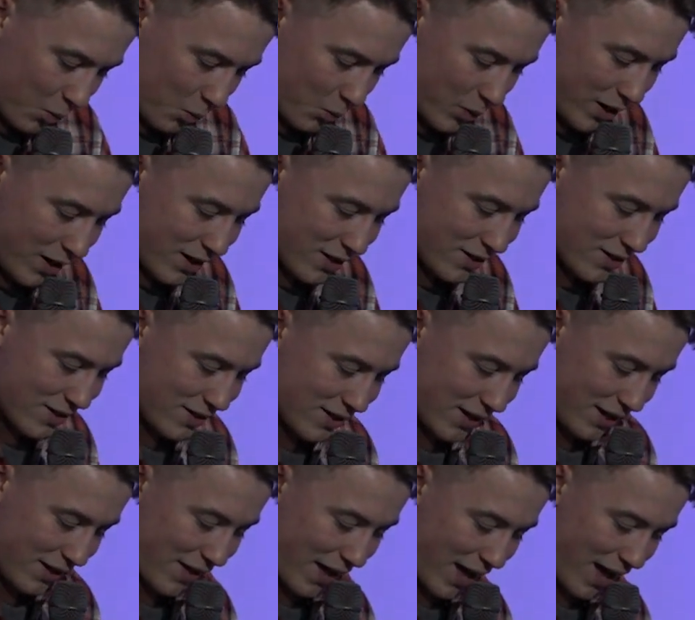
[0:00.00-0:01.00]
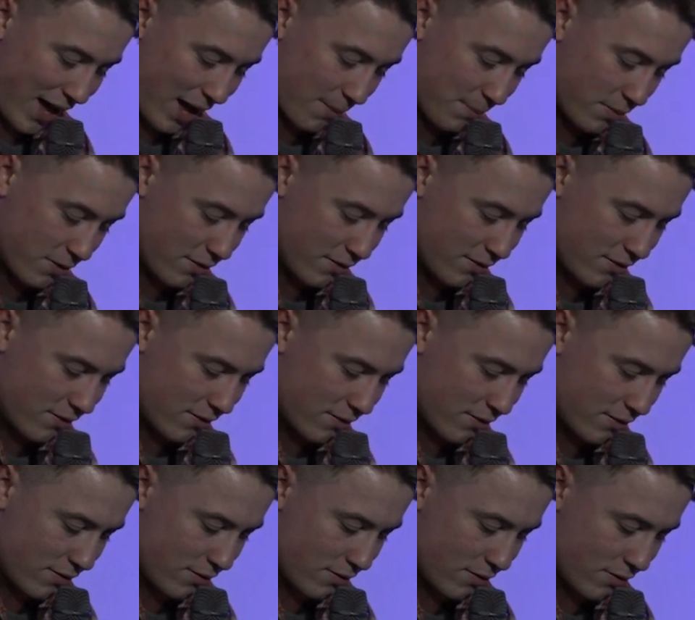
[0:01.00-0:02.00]
we can see that happen
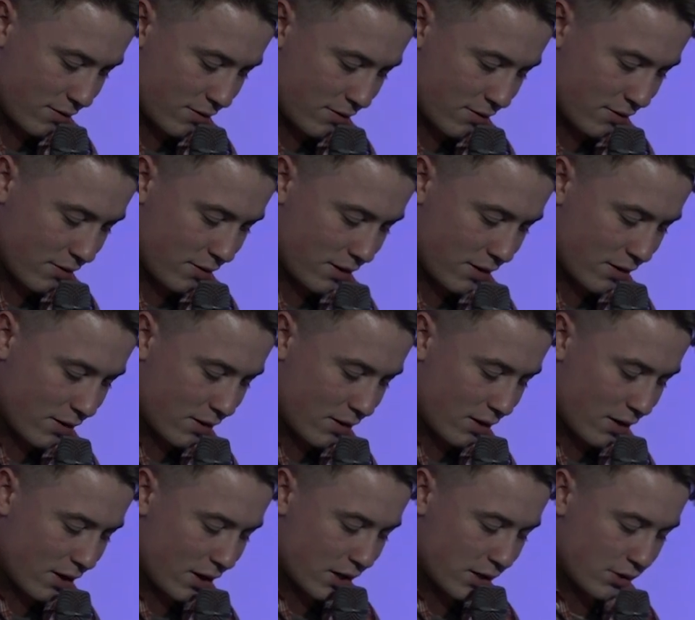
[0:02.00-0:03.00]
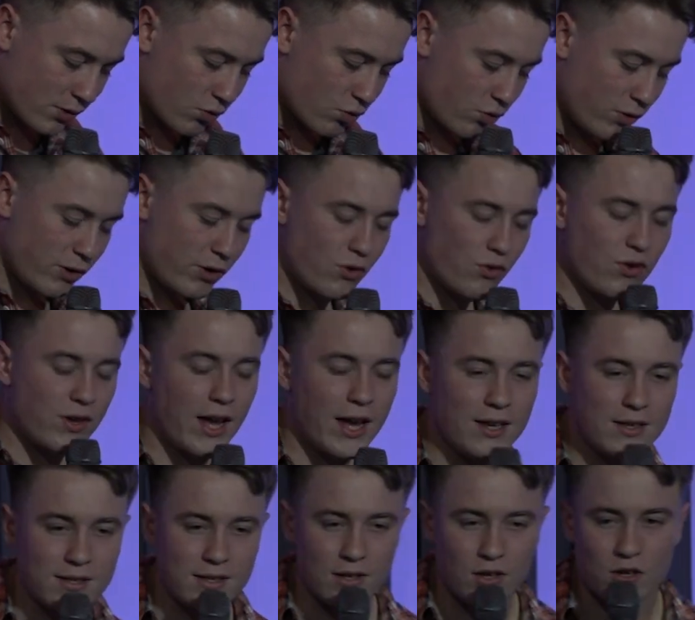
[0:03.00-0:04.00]
is through
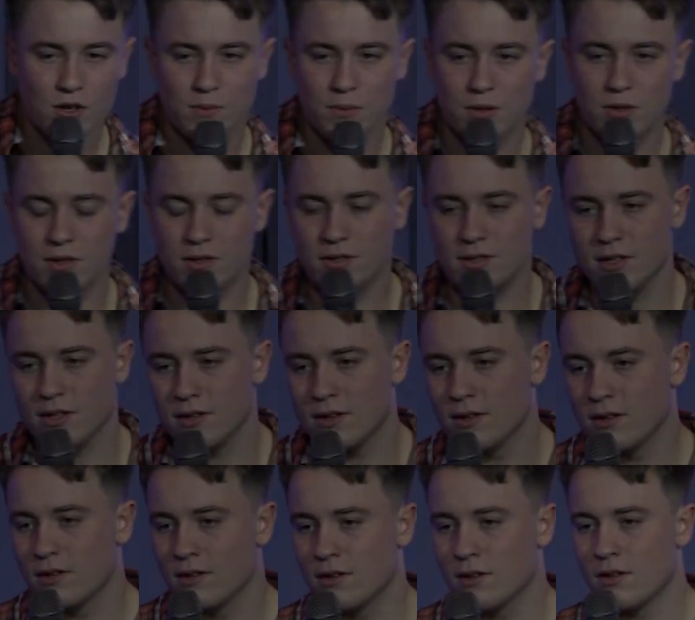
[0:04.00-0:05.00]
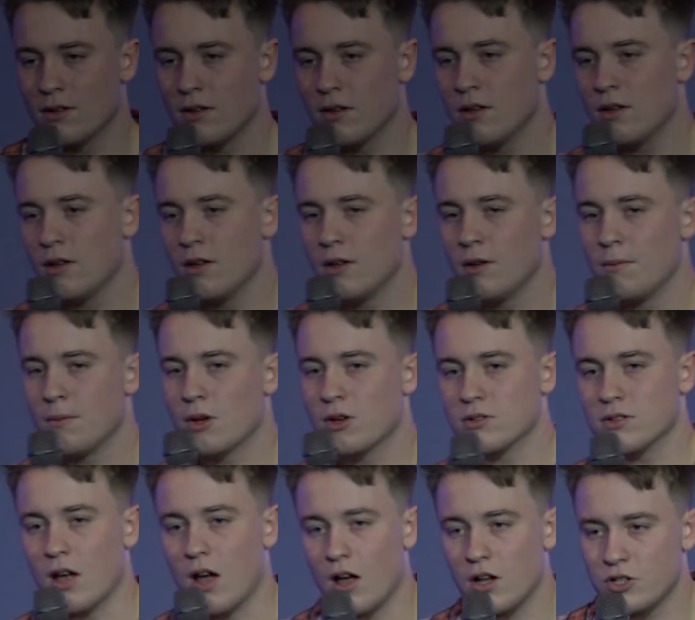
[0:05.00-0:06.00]
creating community.
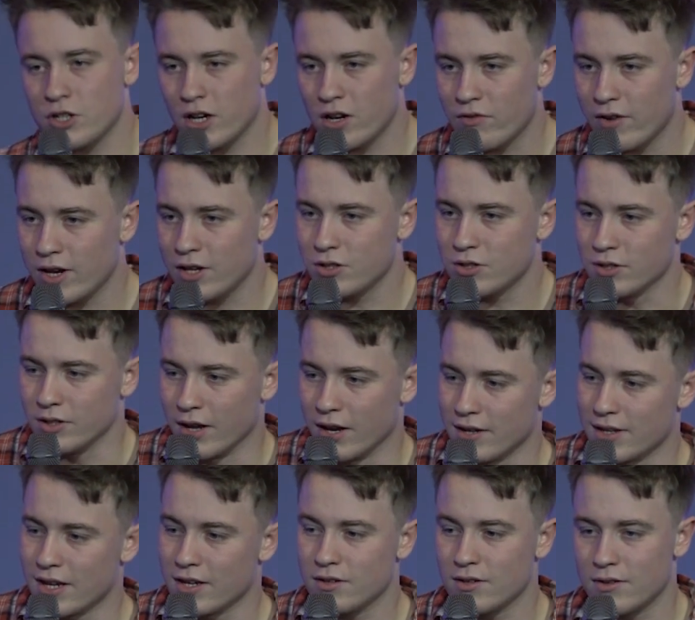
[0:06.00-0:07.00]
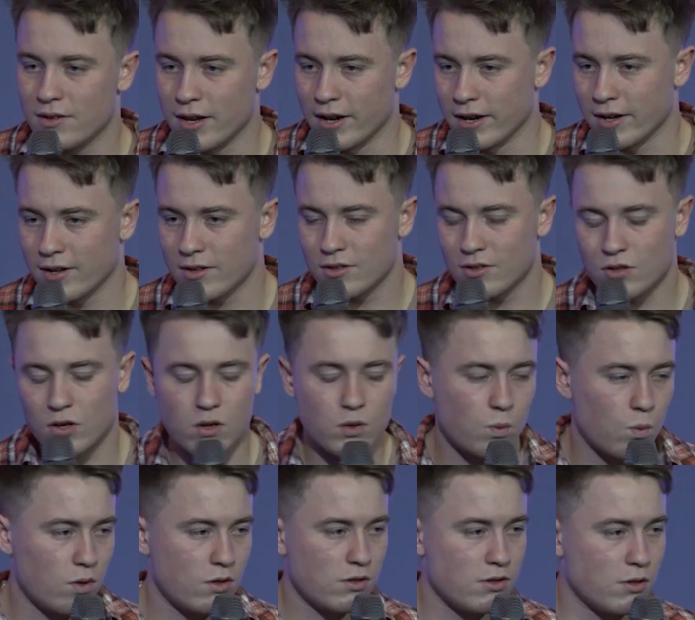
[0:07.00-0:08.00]
Because our generation, at the end of the day,
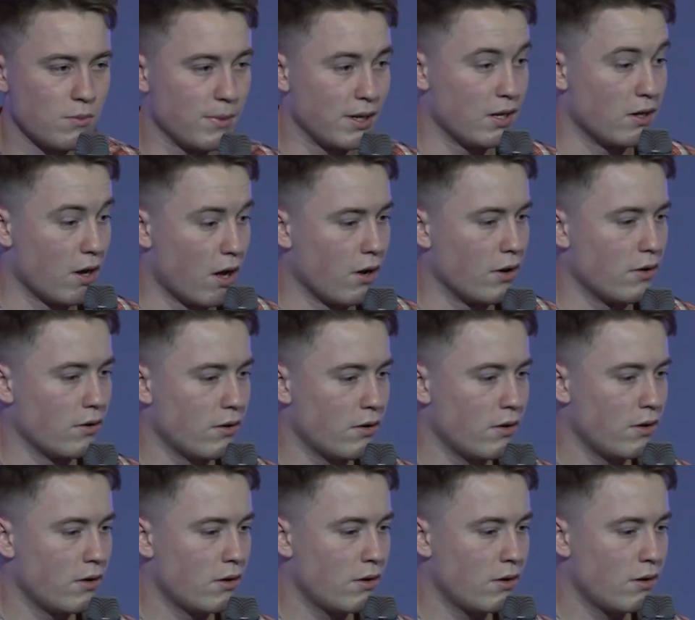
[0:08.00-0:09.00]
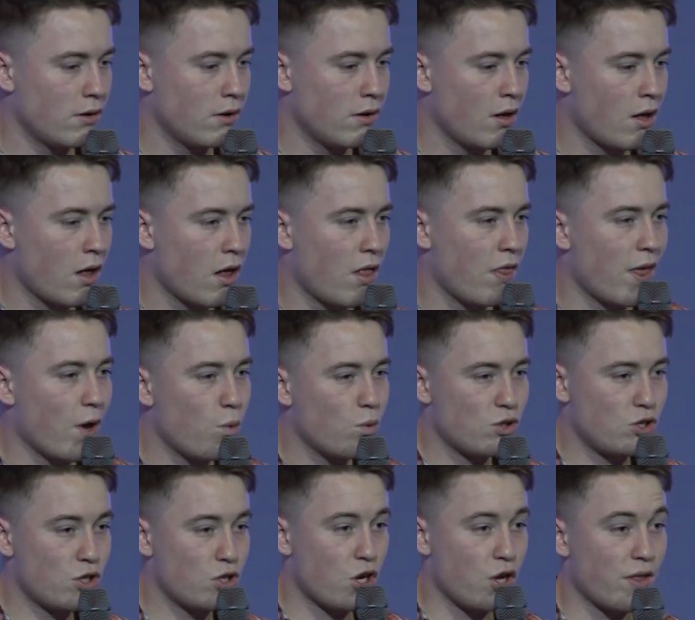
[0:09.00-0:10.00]
just want to be known. They
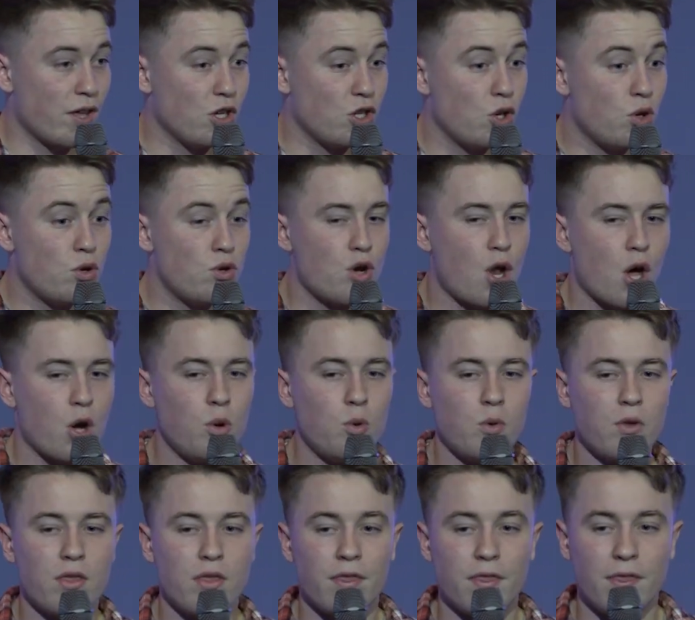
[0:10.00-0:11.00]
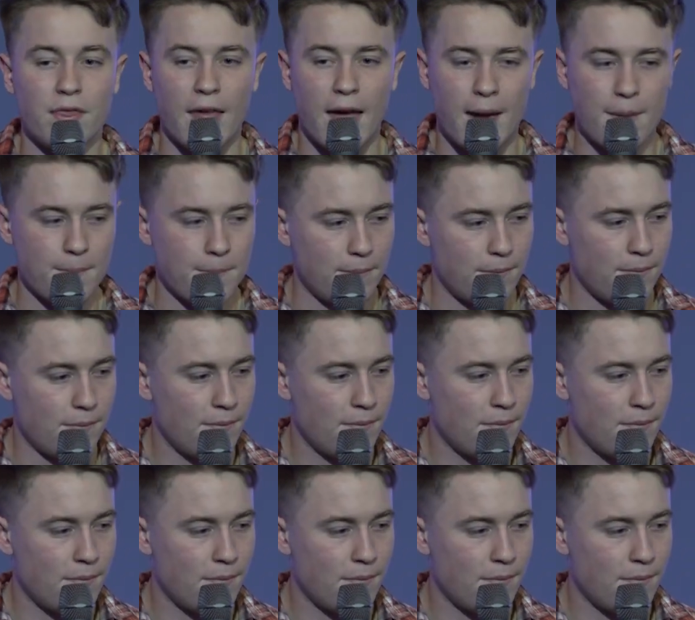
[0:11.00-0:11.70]
want to know that you know them.